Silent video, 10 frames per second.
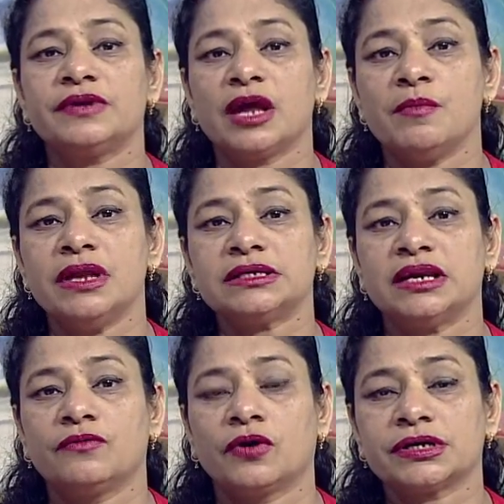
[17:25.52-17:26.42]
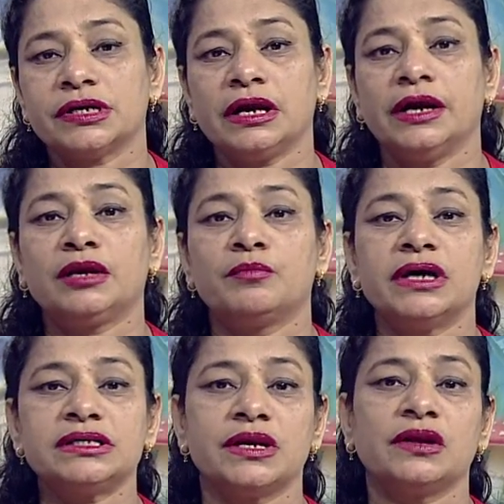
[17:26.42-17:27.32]
vitamins and water. It
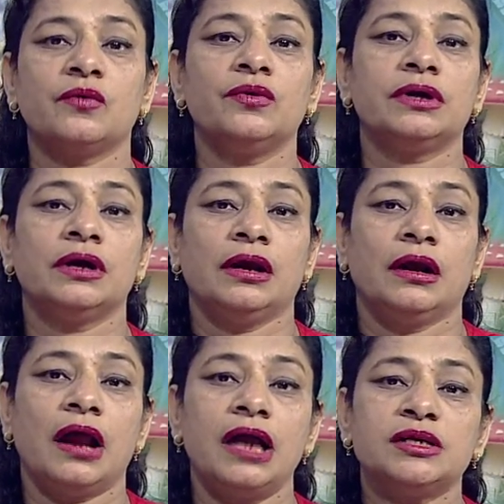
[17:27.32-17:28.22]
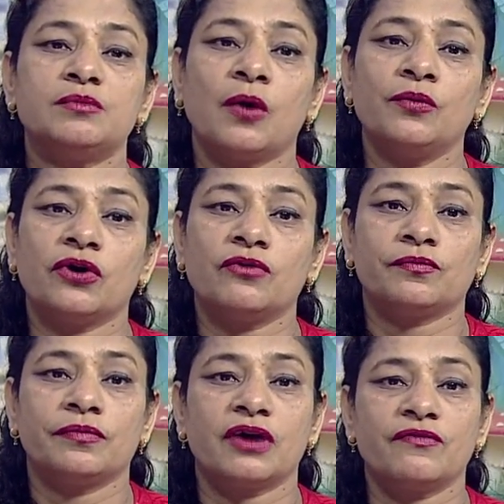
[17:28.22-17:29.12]
must include large amount of
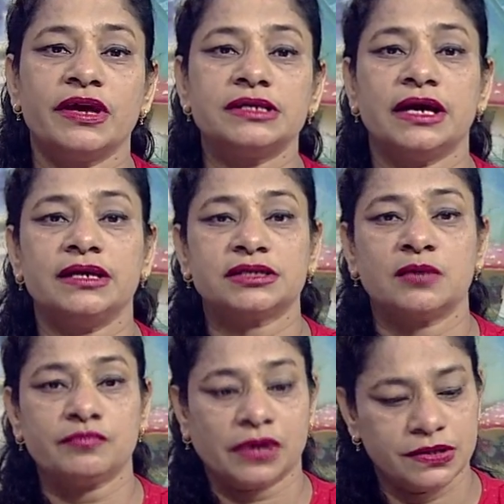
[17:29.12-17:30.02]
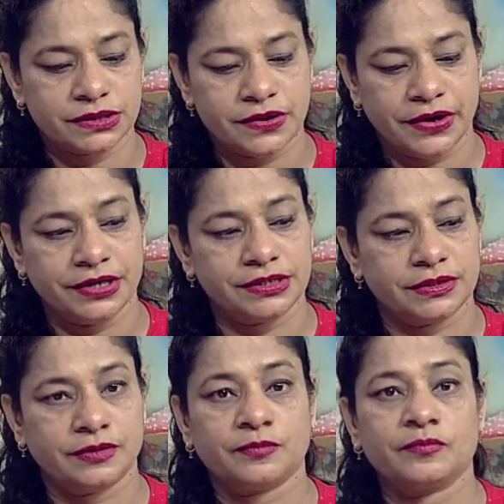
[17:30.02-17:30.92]
roughage and some
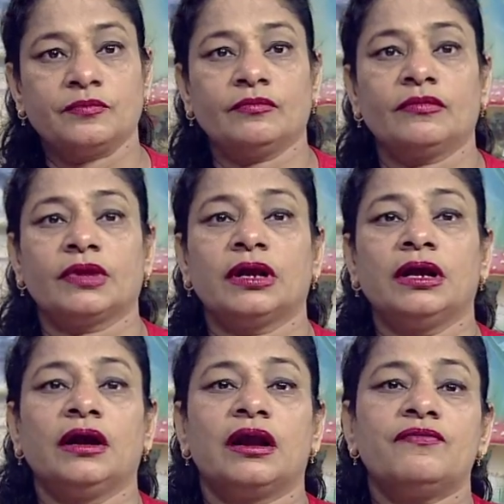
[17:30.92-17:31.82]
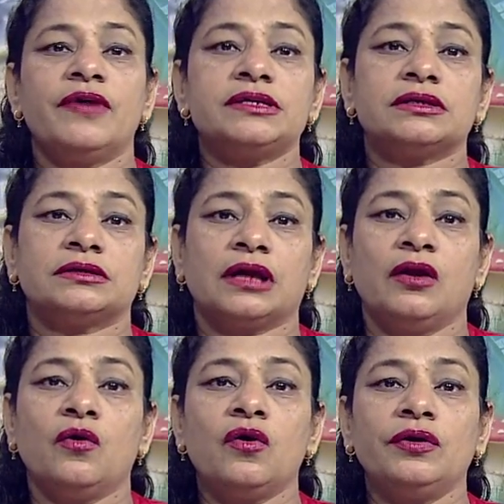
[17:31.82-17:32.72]
concentrates. Roughage, the
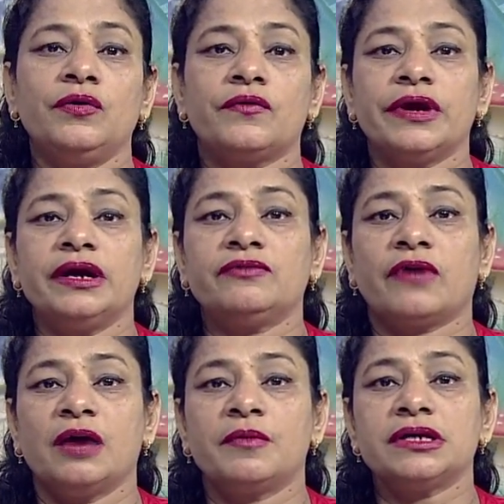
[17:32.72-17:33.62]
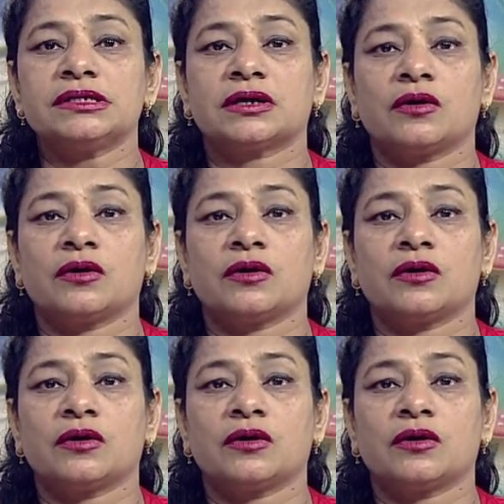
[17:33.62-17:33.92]
low nutrient fibrous